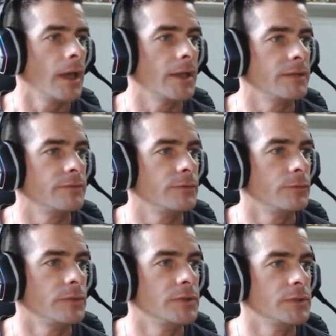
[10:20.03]
and if
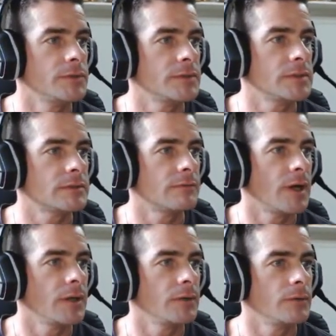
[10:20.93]
you reduce this
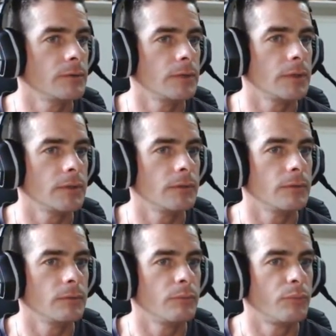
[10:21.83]
value,
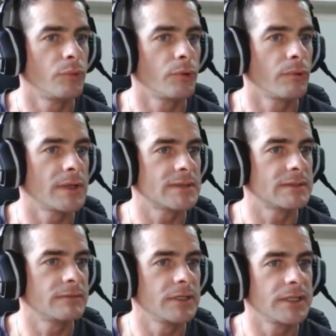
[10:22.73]
you
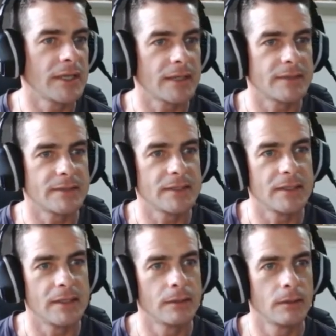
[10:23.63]
progressively get
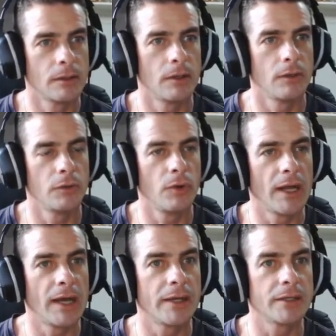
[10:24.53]
the
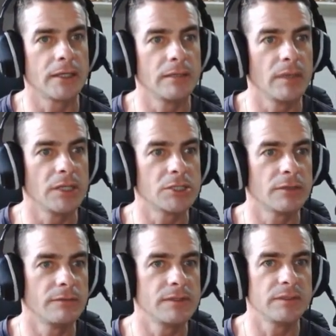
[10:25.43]
underlying
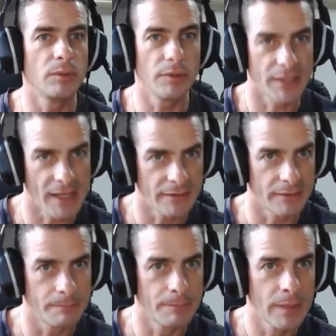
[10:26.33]
image visible again.
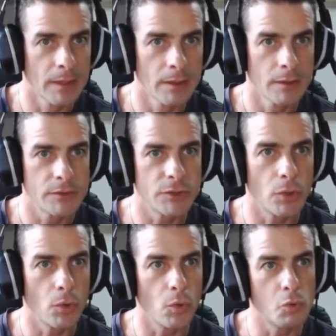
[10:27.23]

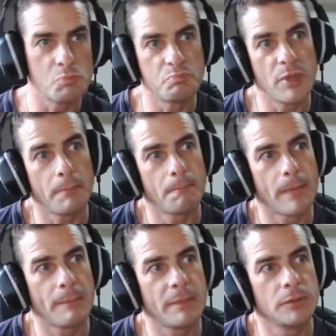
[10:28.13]
So yep,
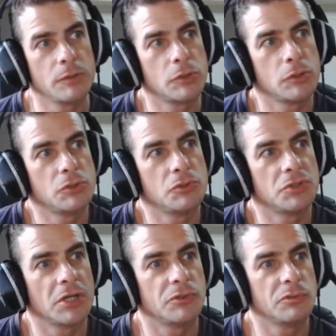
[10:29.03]
I mean, you could use
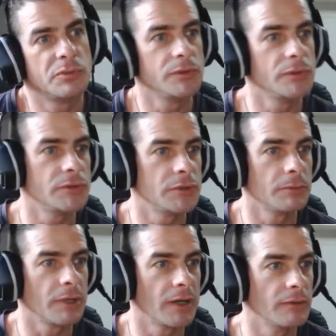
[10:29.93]
that to produce
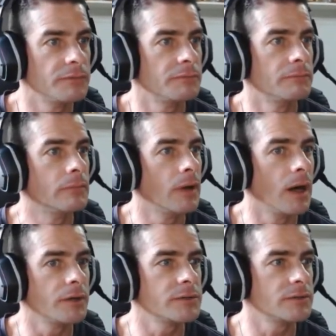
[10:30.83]
some kind of
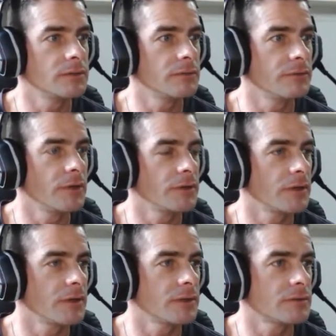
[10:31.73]
artistic effect, I
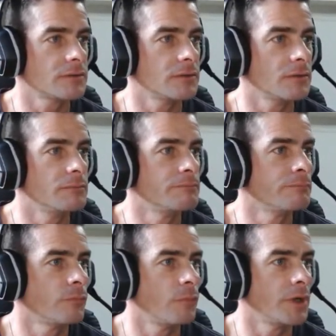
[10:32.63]
guess, so
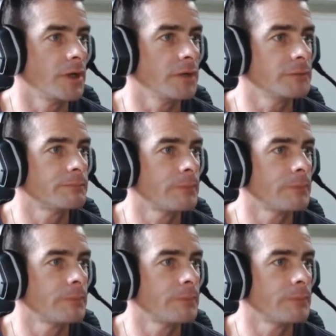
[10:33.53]
why not?